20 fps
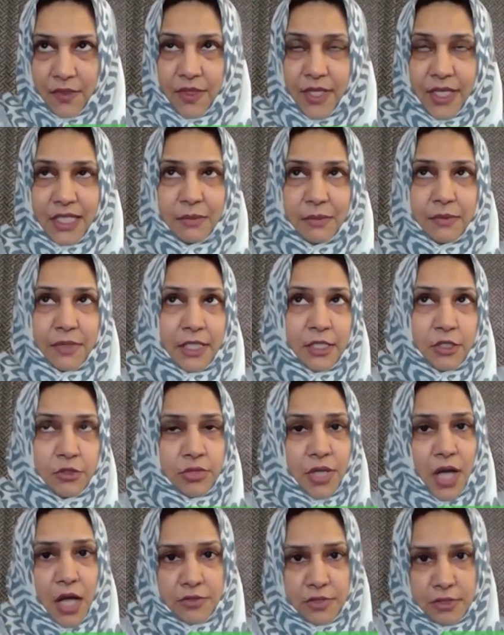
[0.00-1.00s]
Then in
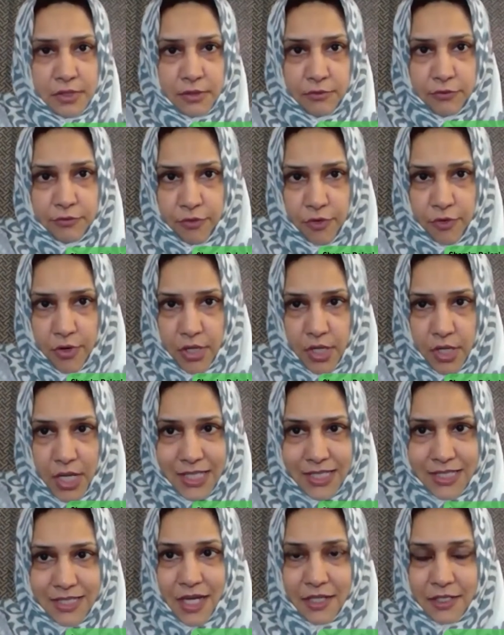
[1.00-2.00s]
2004,
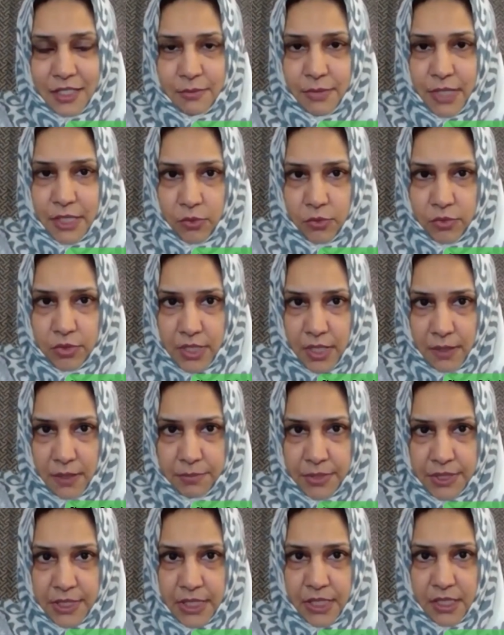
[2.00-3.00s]
I started my own
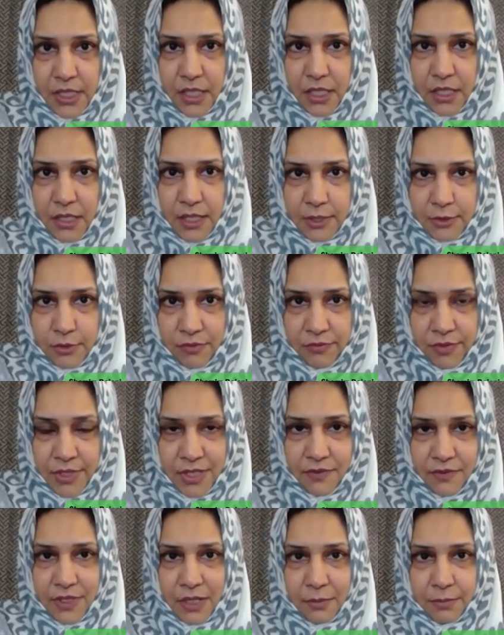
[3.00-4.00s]
company, a software
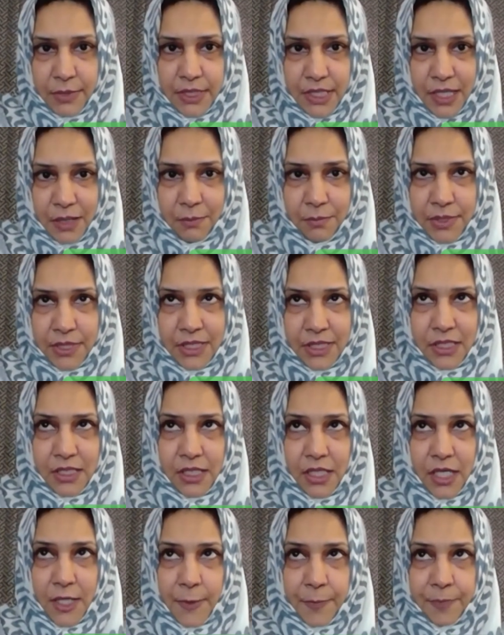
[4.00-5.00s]
development company.